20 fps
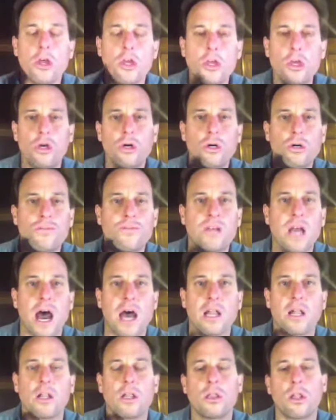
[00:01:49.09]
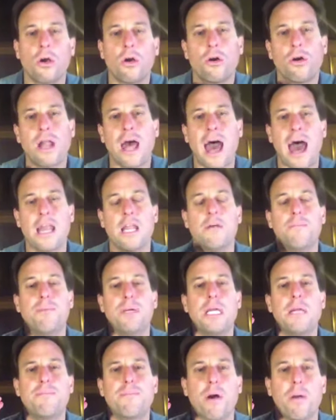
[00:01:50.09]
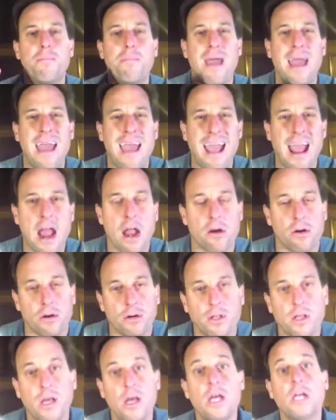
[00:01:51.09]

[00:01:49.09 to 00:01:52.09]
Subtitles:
You've got to learn how to be prepared.